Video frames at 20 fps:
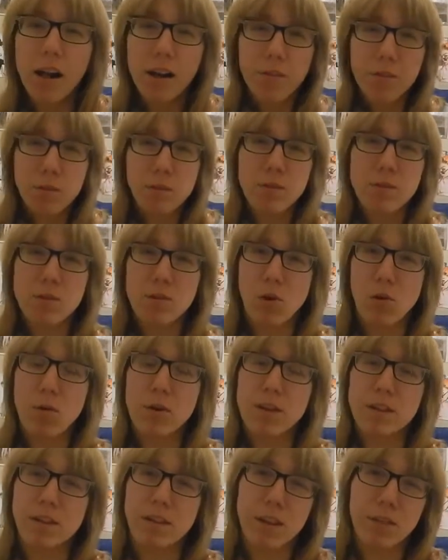And
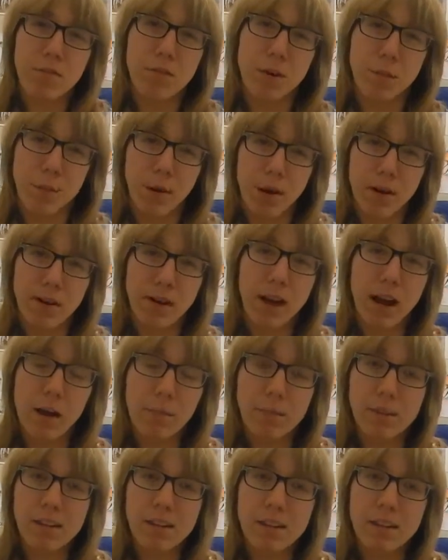not everyone's going to
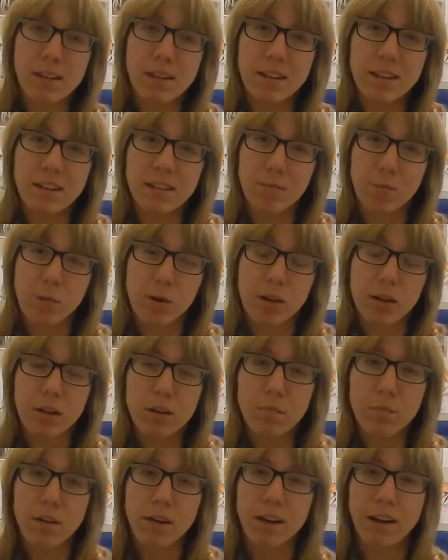love their body. I
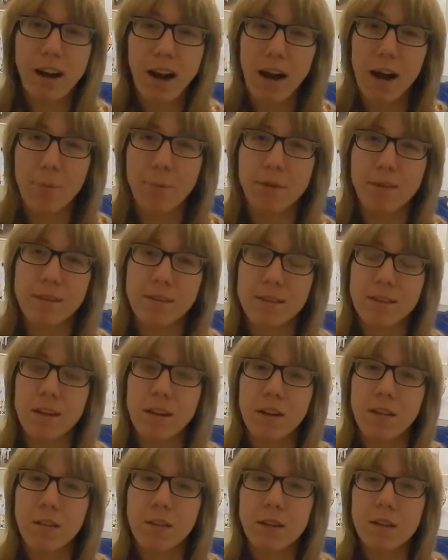mean, we're human,
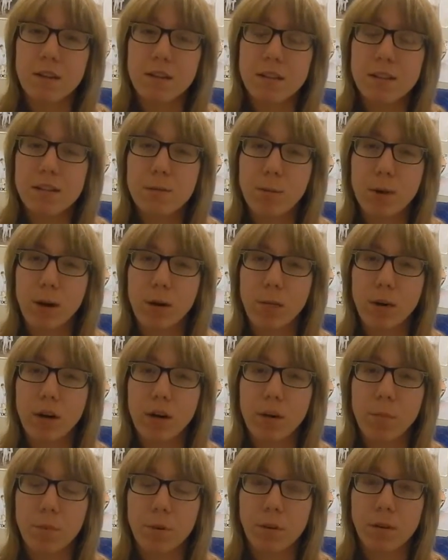it happens. There
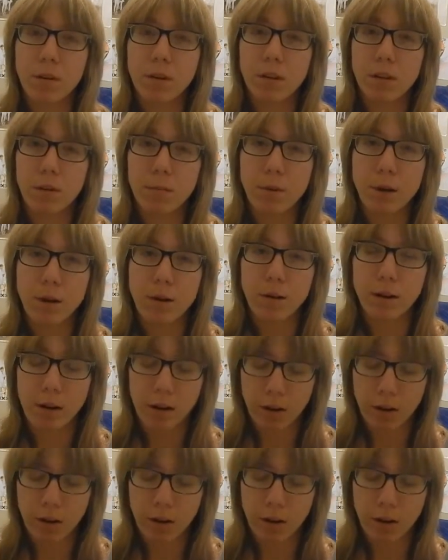are days where I wake up and